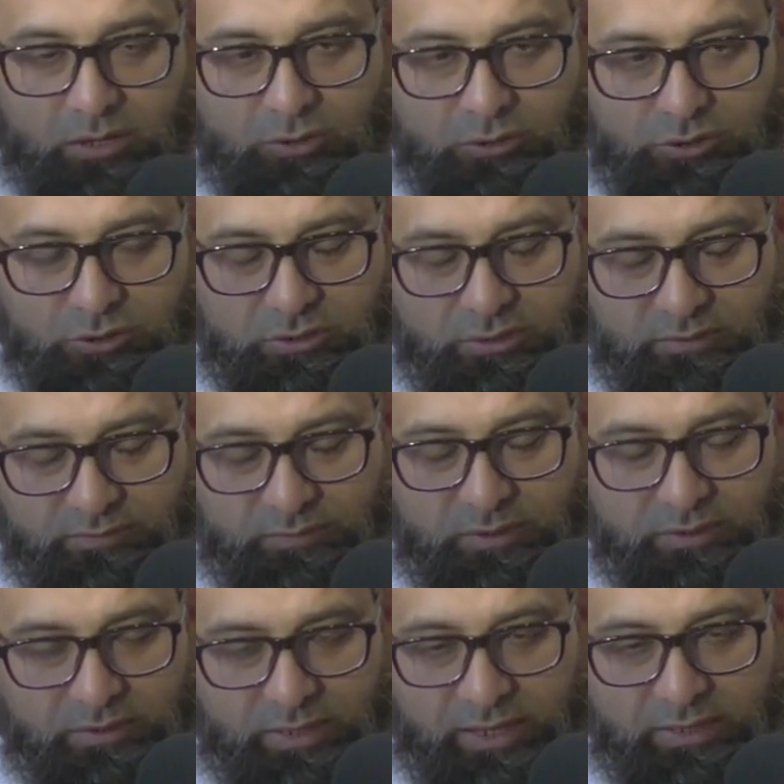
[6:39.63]
You shouldn't
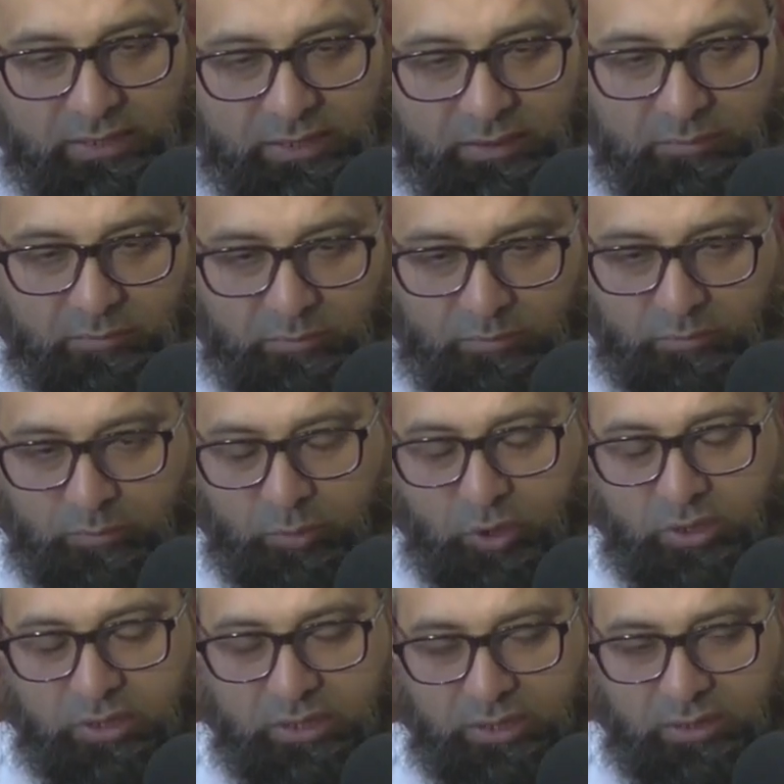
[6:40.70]
feel any
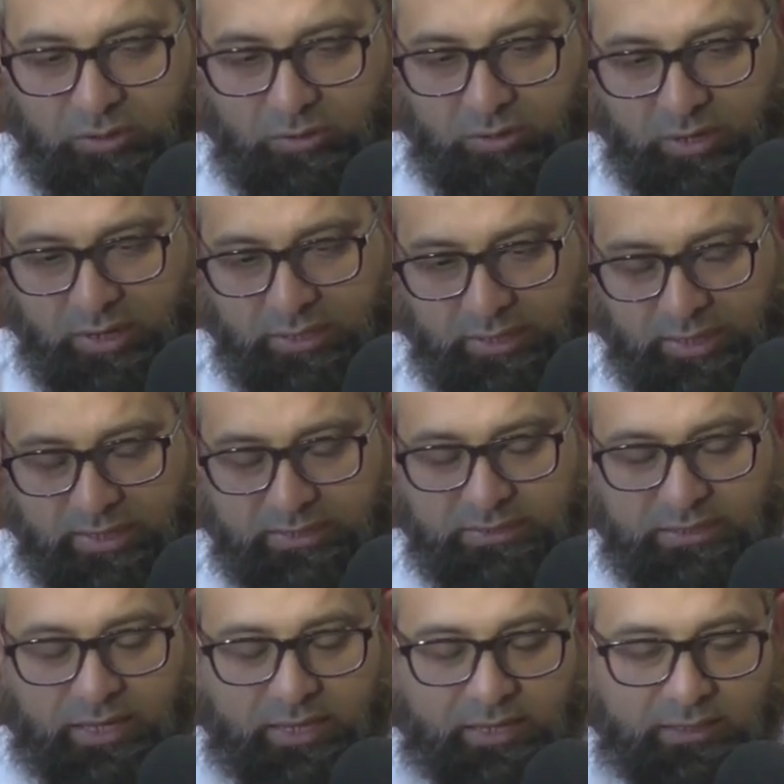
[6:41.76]
burden or any
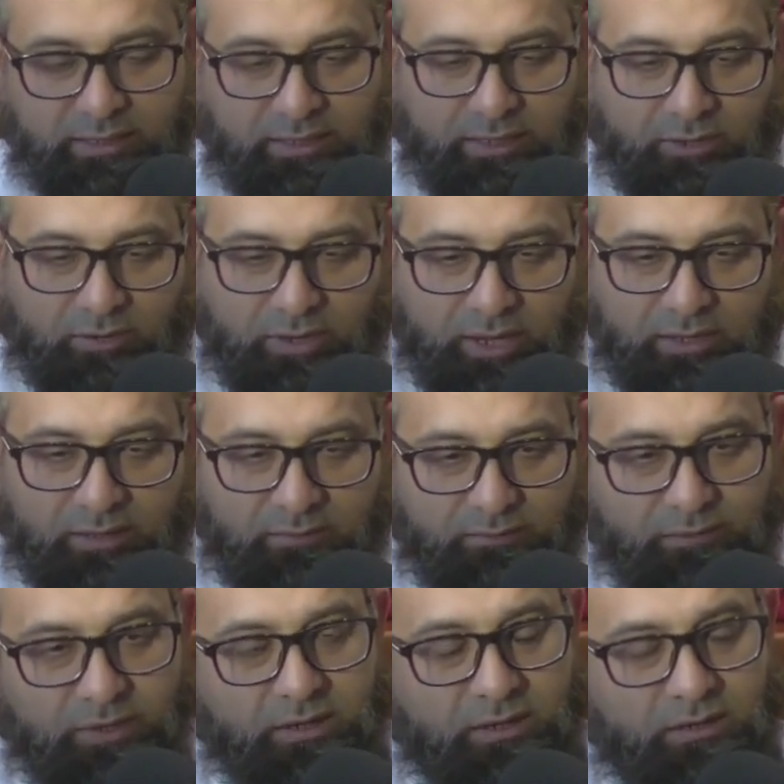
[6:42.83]
anxiety or any
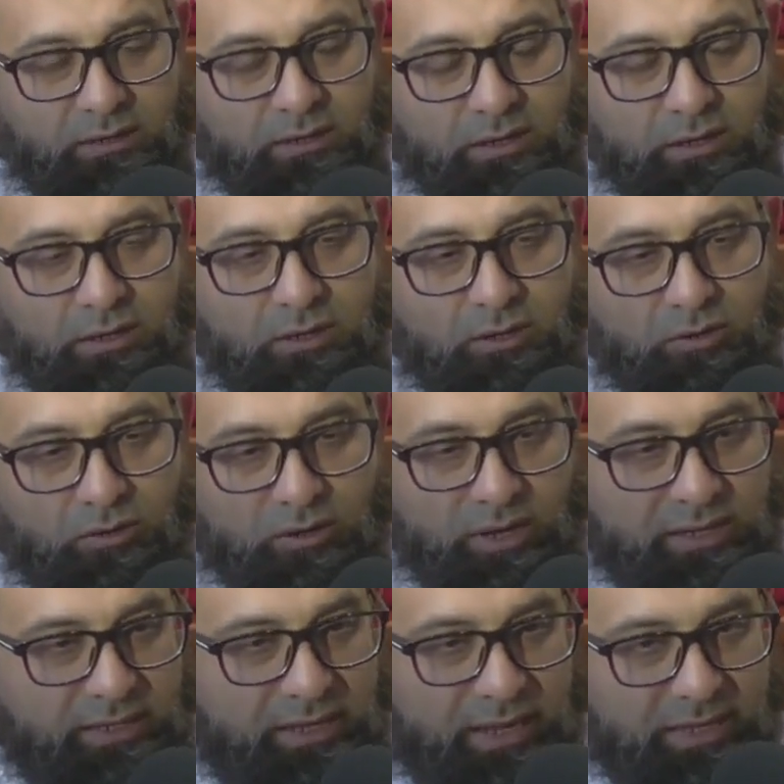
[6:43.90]
fear or
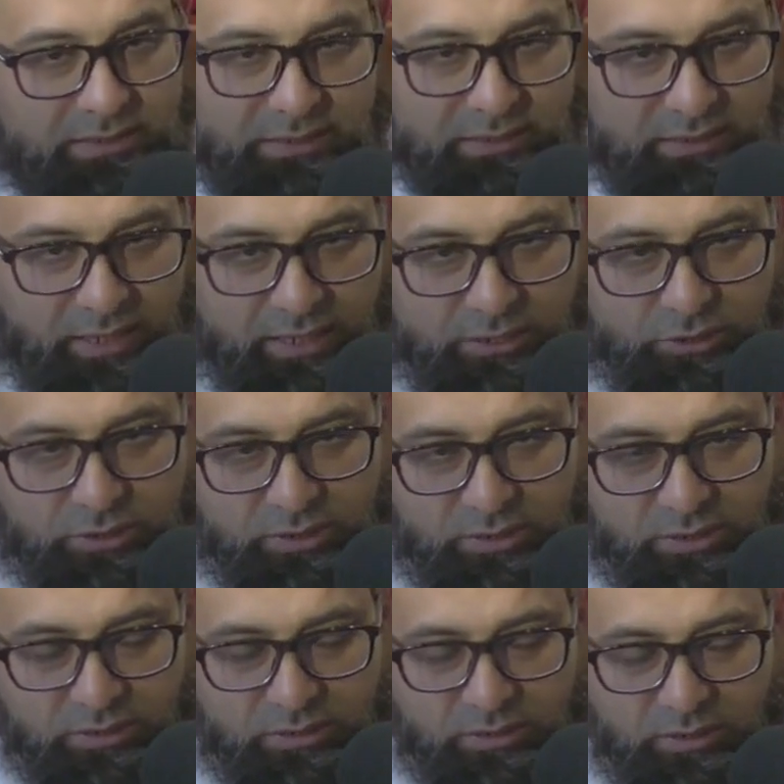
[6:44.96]
any
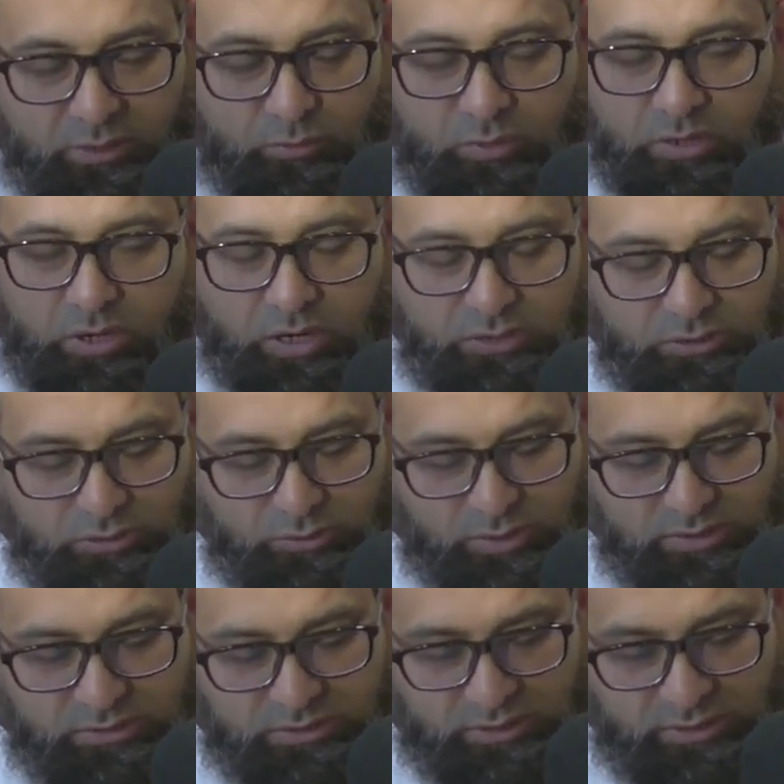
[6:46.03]
hesitation in regards to
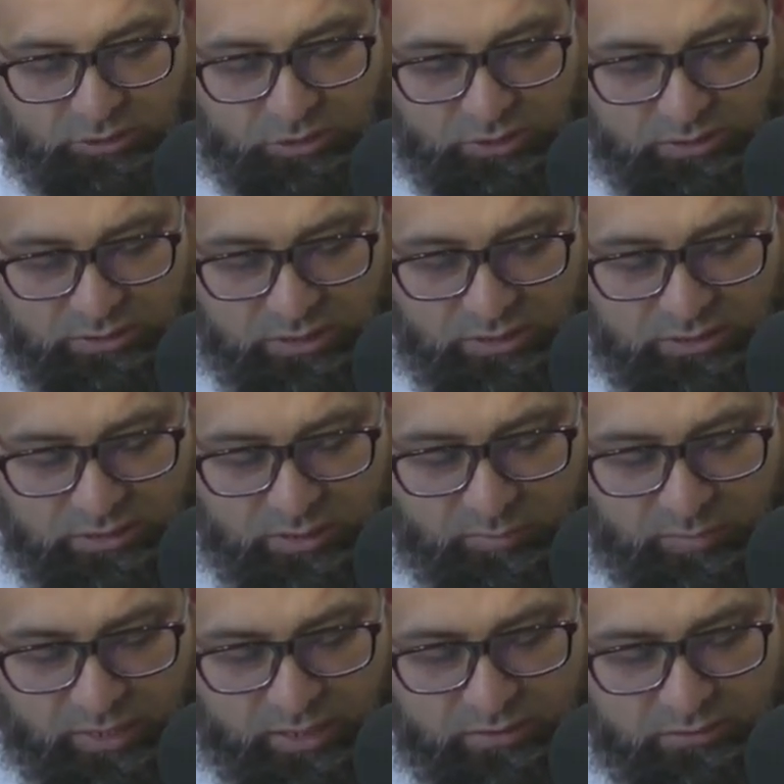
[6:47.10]
its teachings and its
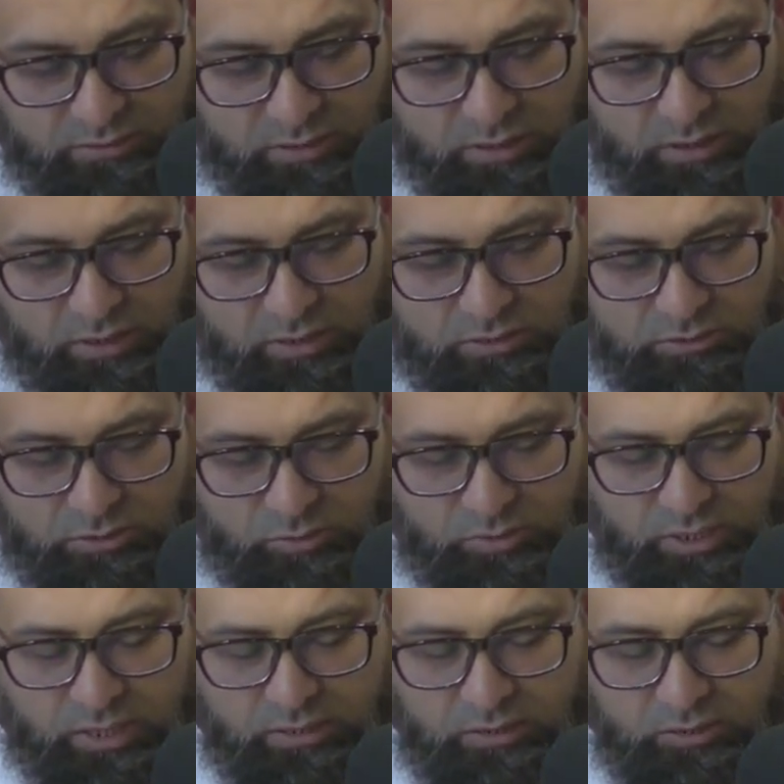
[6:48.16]
commands so
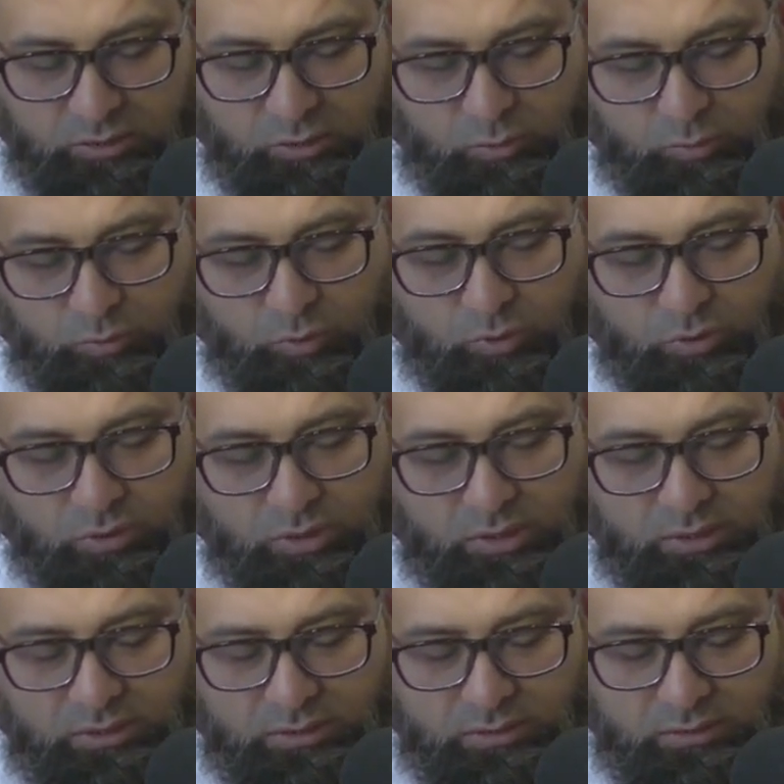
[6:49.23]
that you
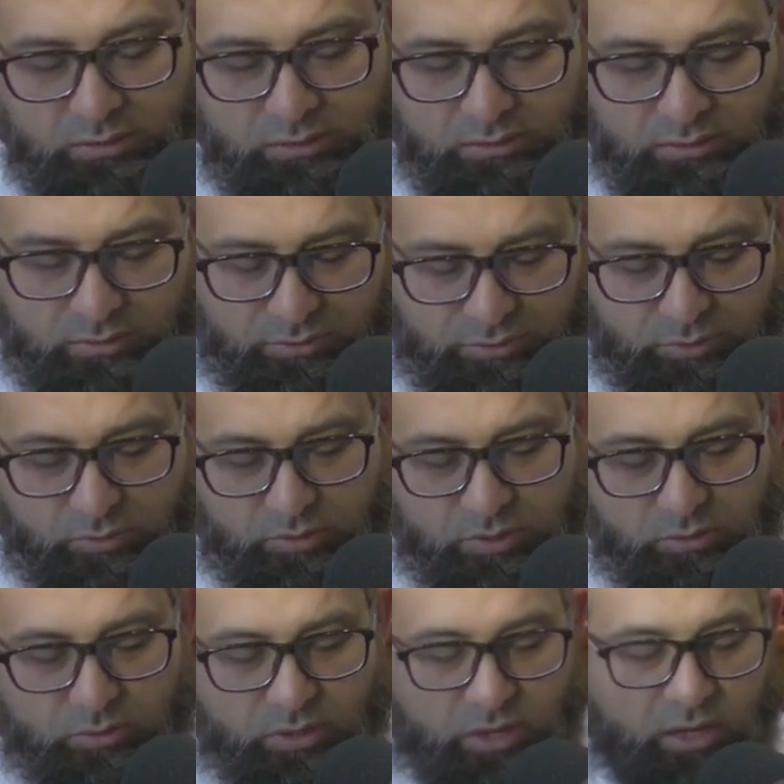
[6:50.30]
warn through the
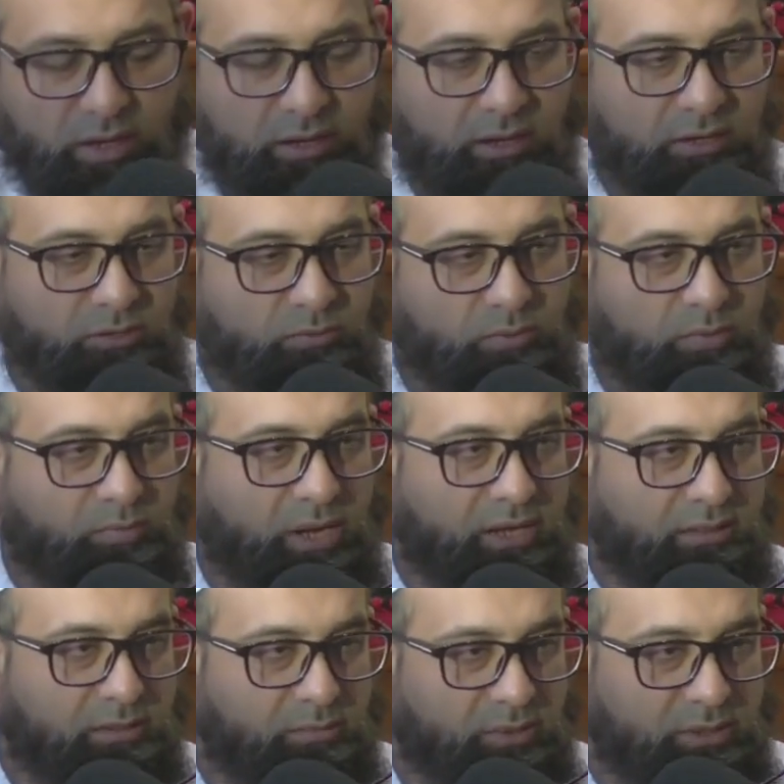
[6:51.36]
Quran and you
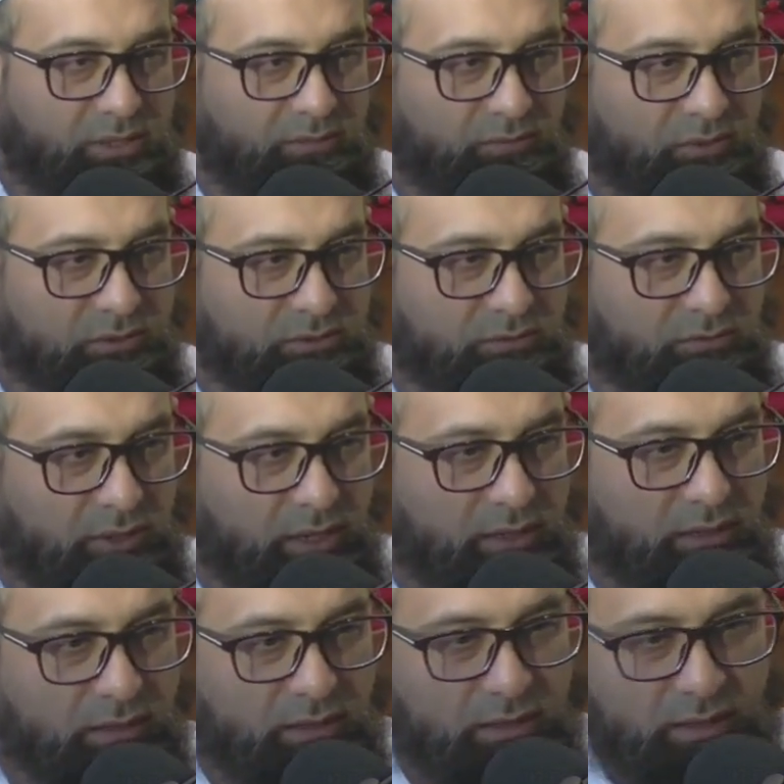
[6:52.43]
remind the believers, right?